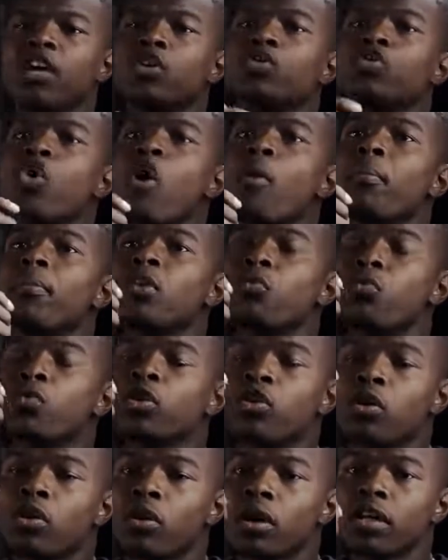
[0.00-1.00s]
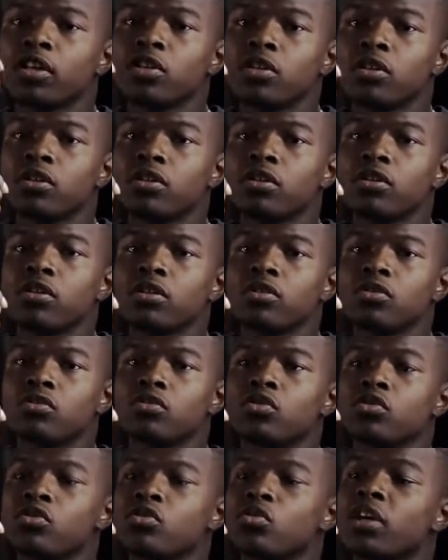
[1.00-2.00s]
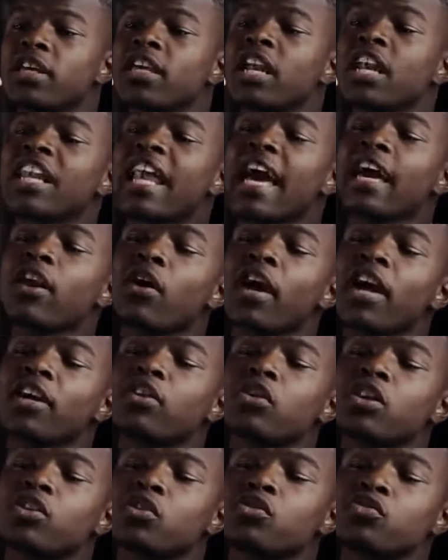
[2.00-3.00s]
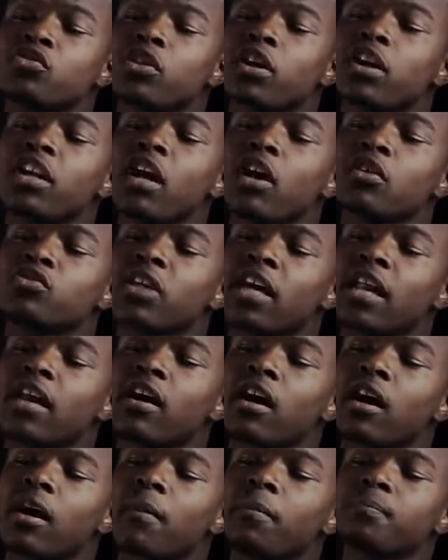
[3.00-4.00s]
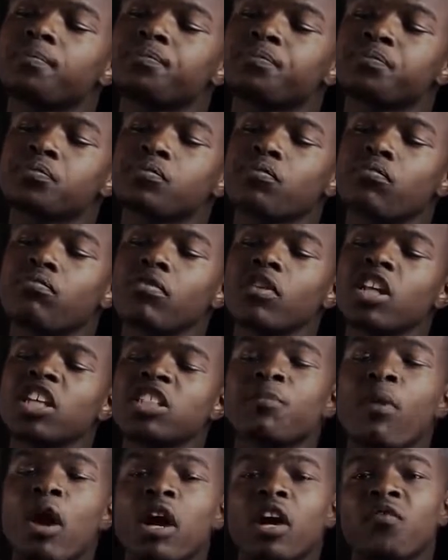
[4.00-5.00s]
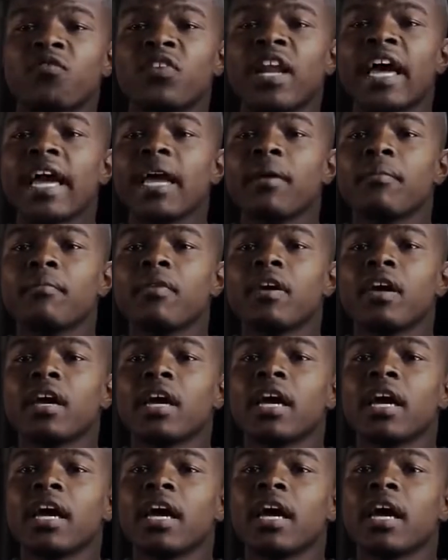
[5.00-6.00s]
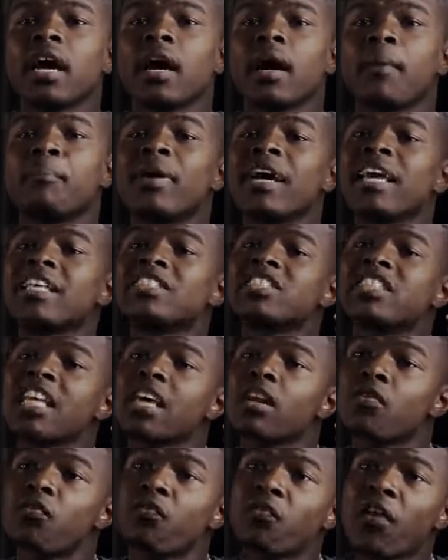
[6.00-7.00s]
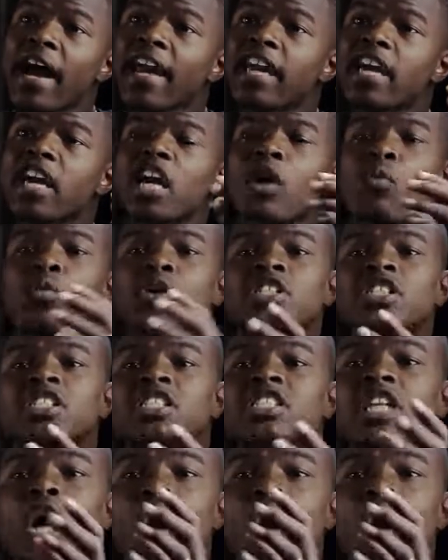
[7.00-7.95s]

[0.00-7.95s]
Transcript: It, normally when you, you, you you get a lighter and you cut it on, try to um, spark a flame, but instead of fire, it was